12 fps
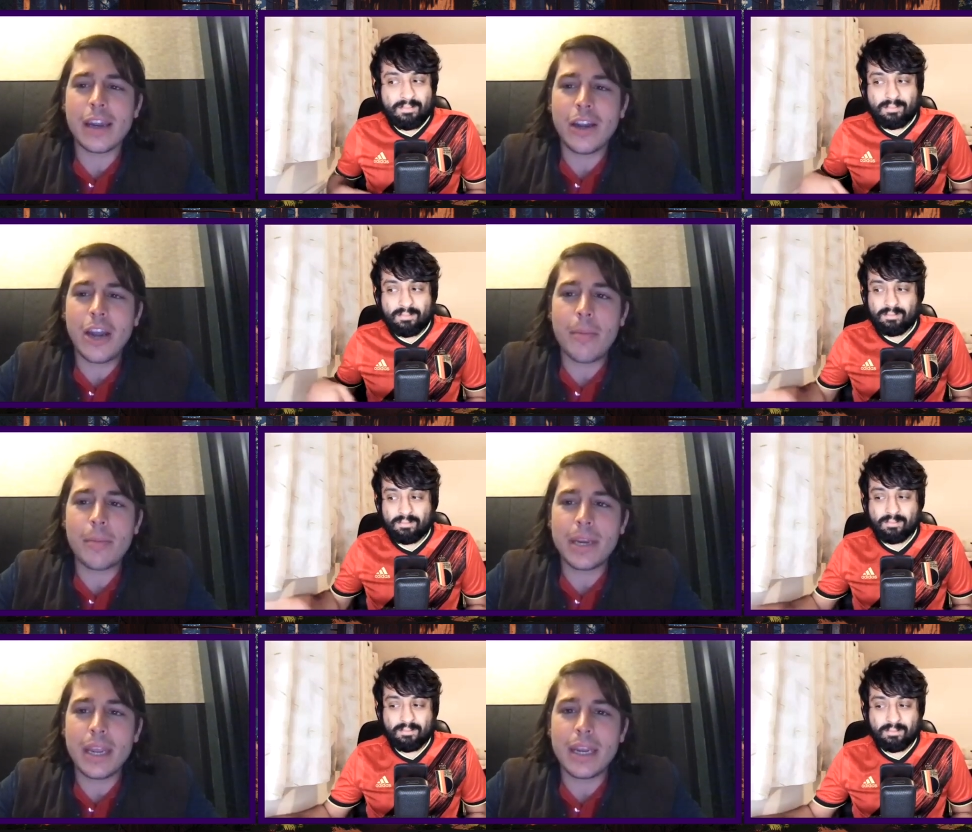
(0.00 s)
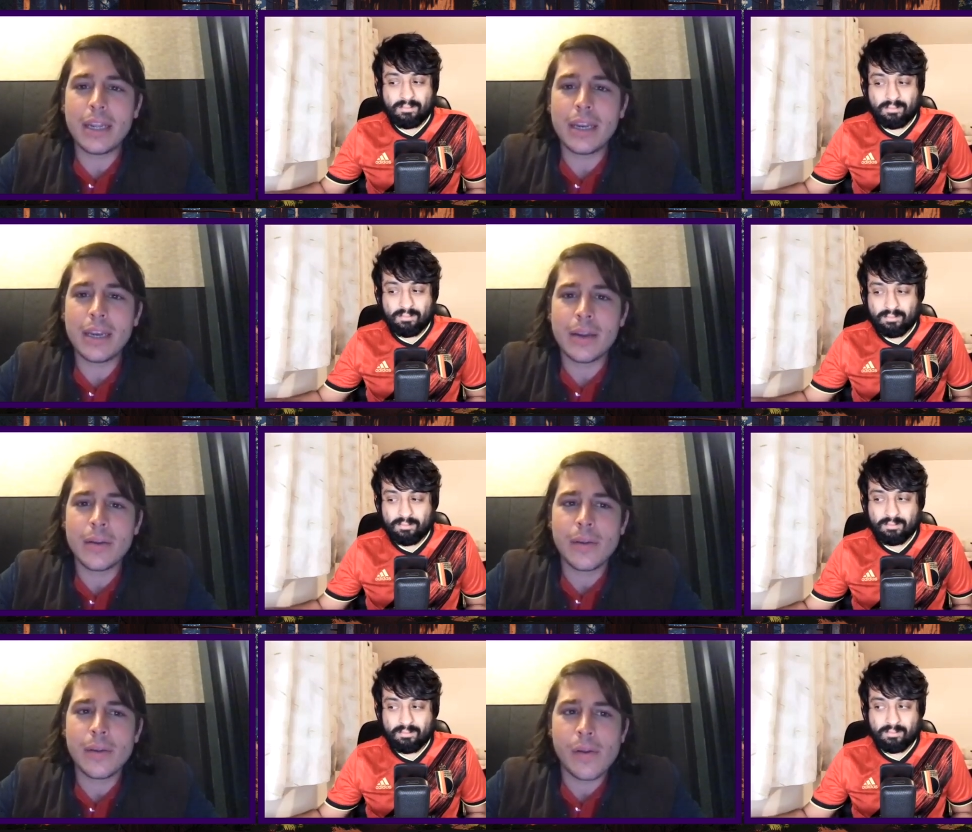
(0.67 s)
Speaker 1: nominated
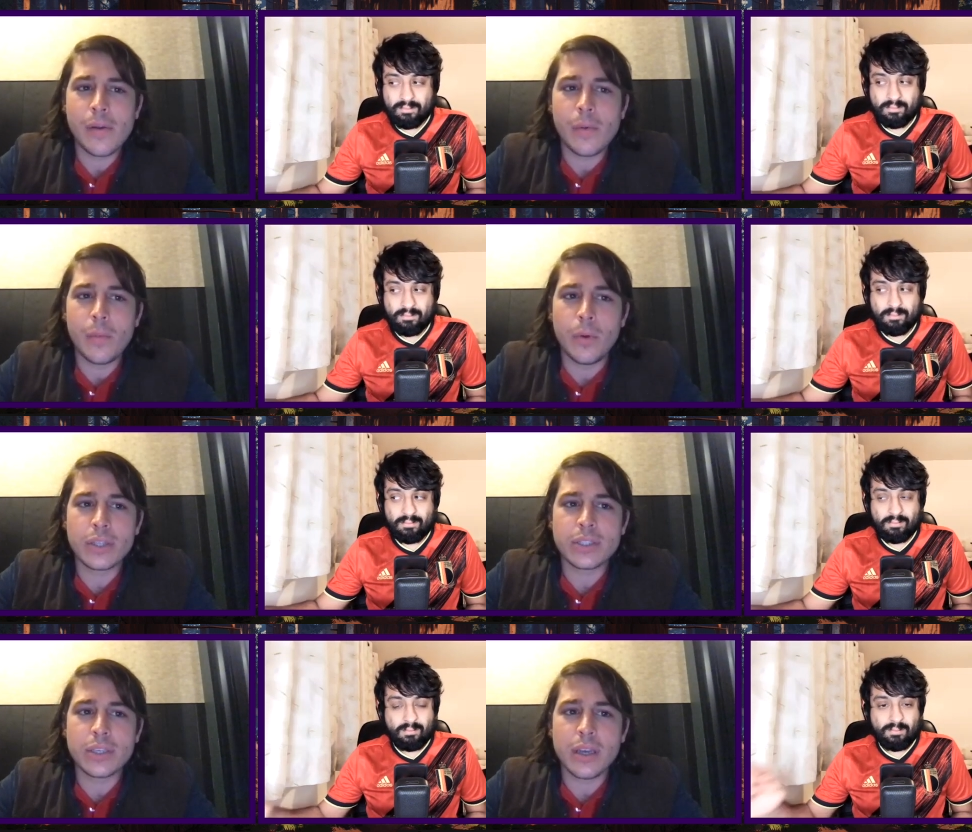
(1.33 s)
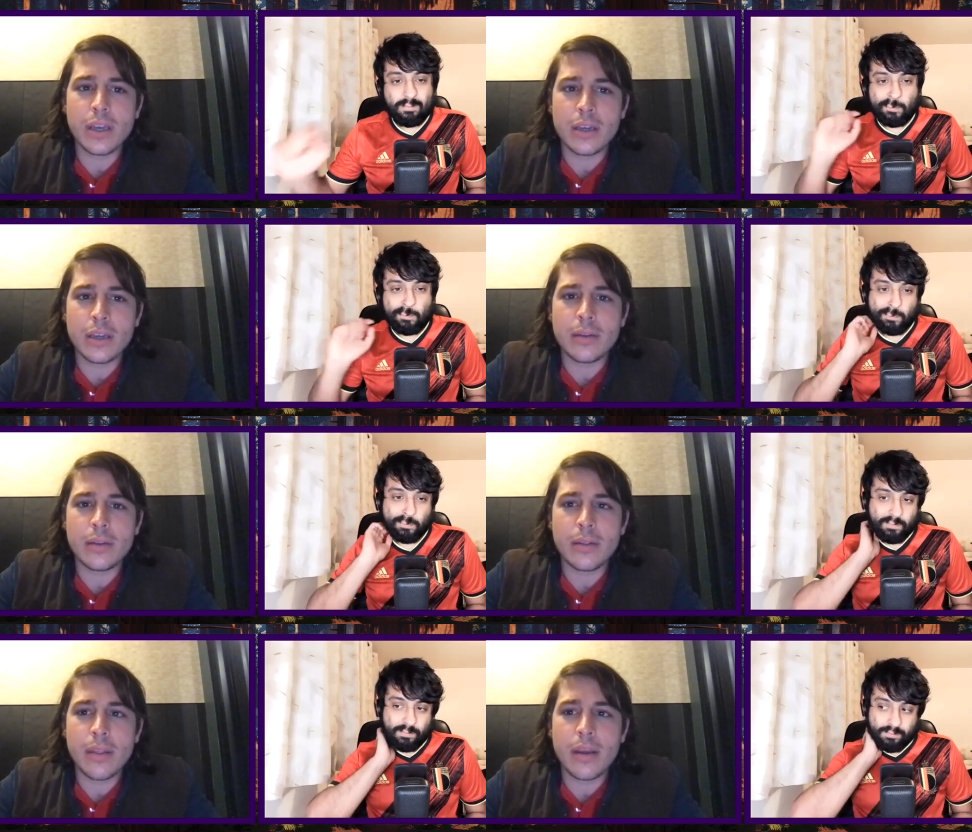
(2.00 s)
was a...
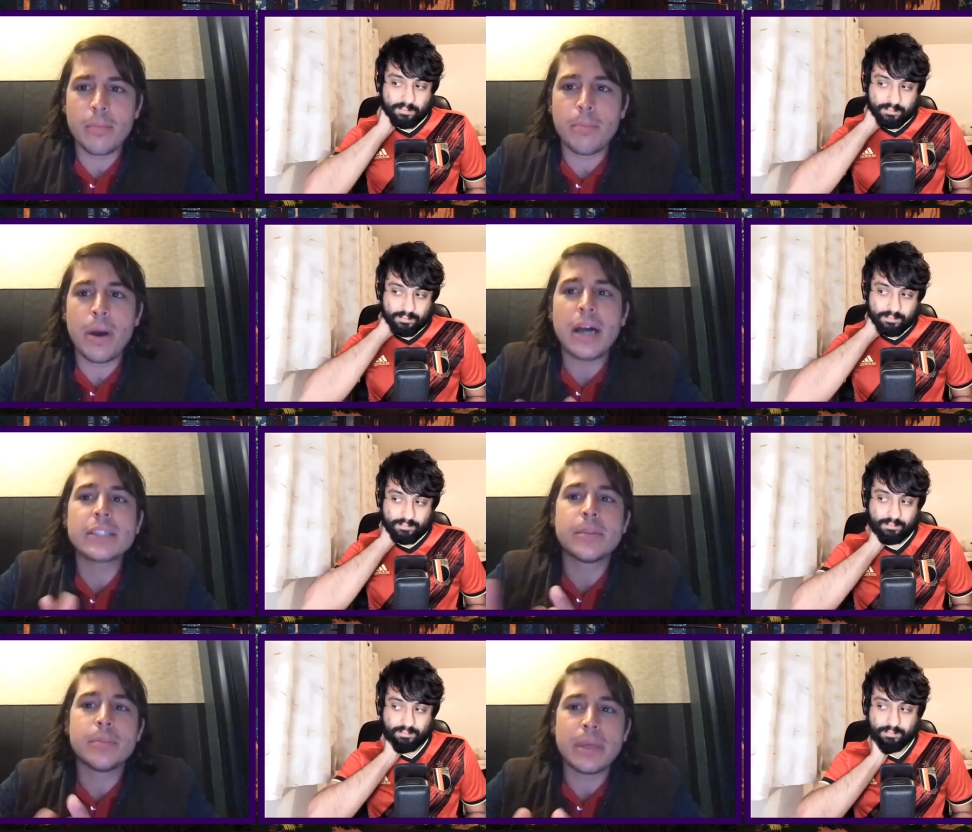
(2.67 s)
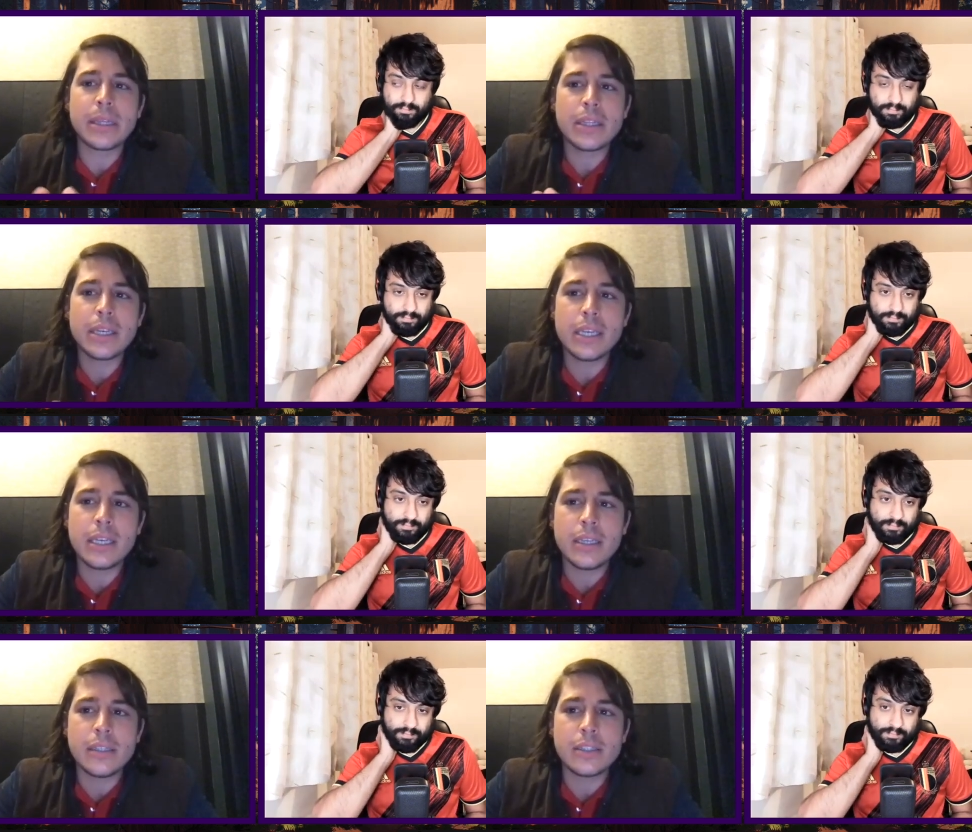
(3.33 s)
a
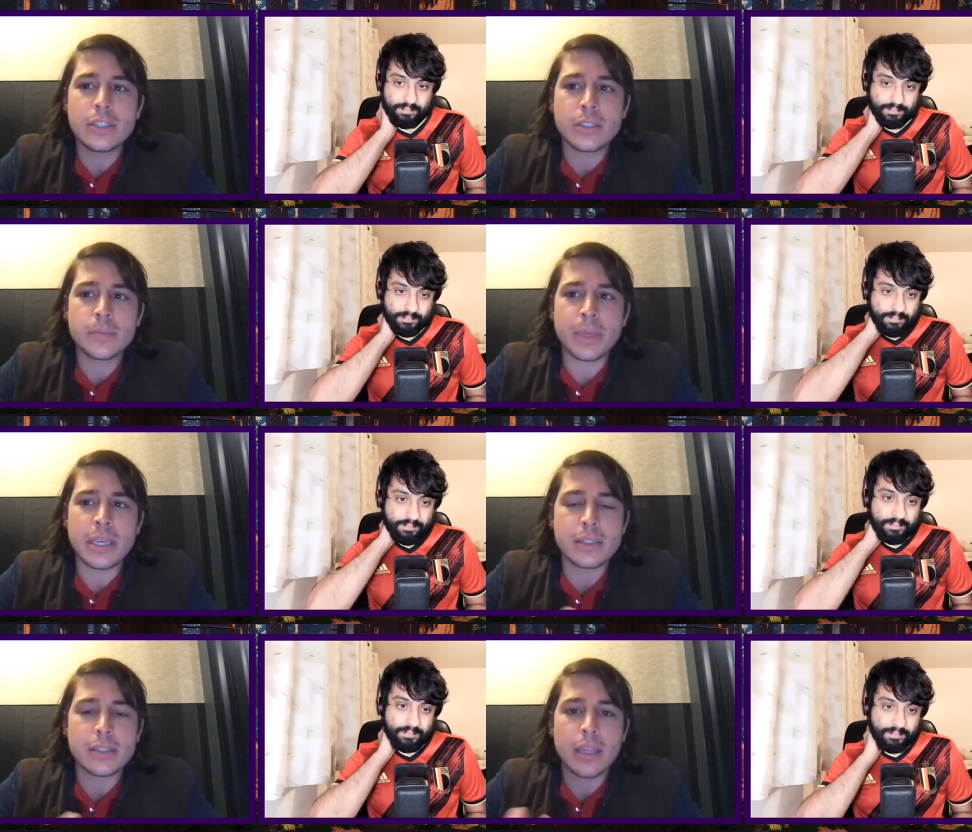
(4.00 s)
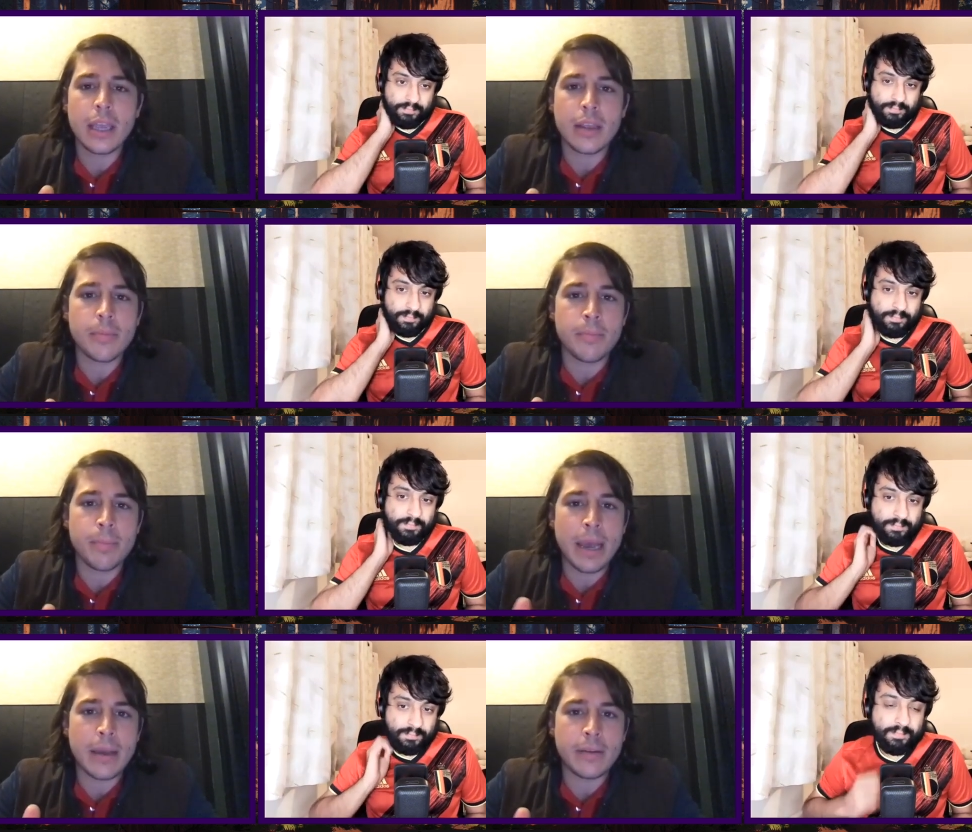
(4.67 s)
possibility, just because like
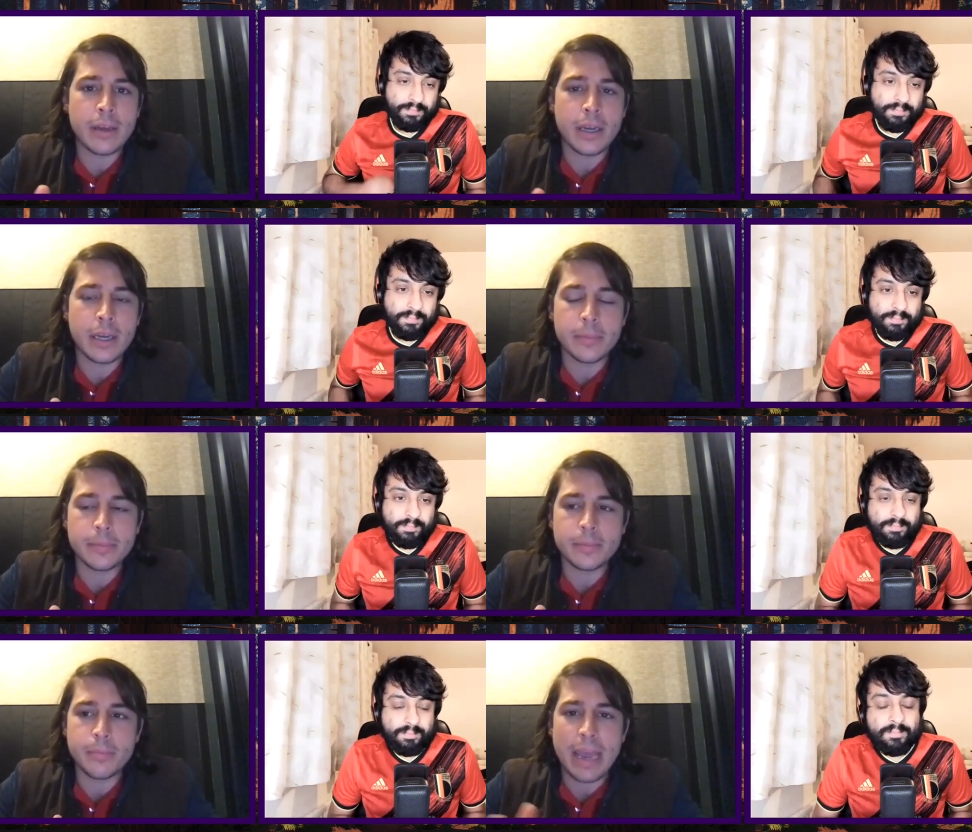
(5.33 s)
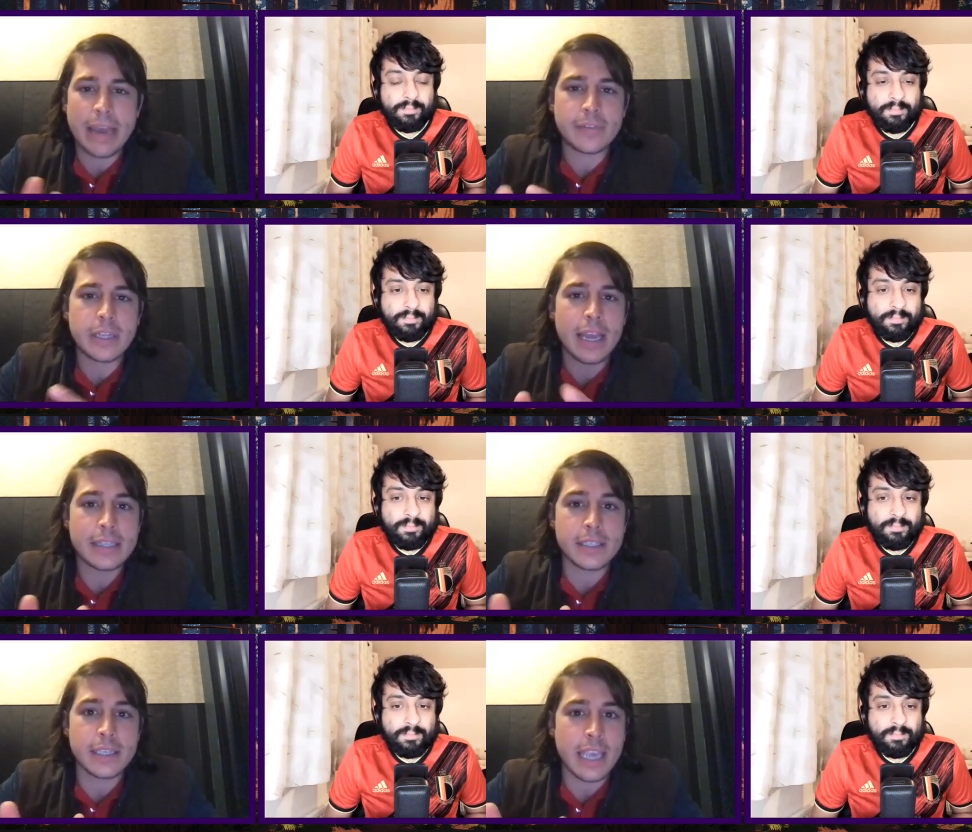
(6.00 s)
ba um, BAFTA
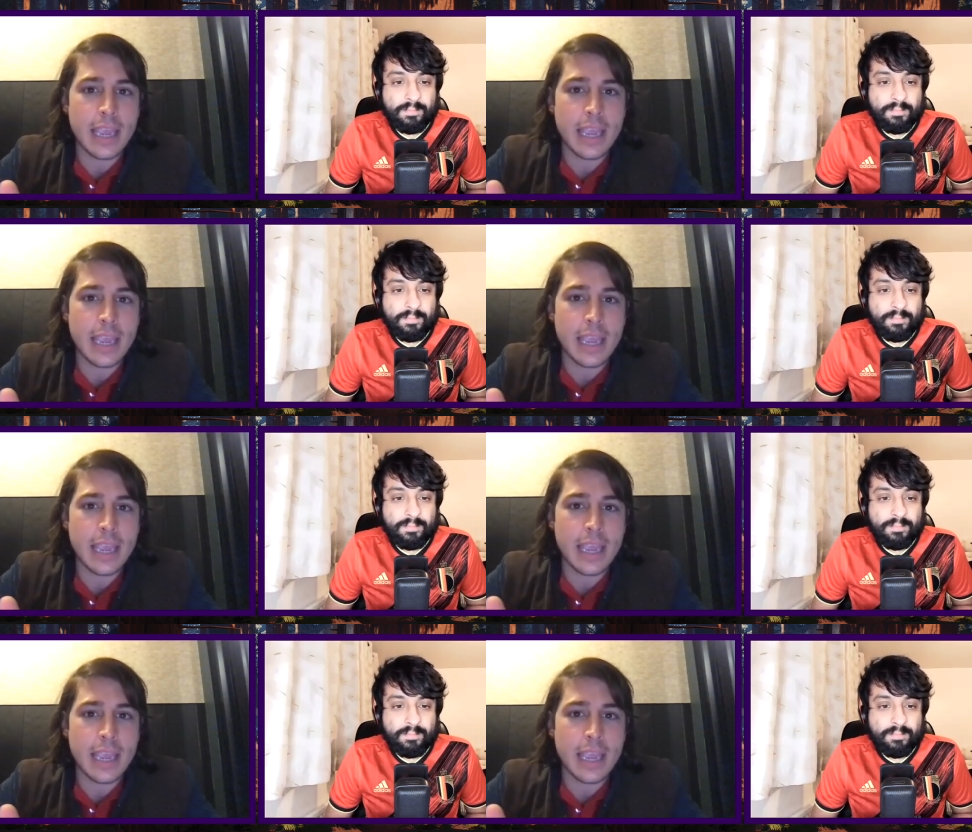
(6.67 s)
has a game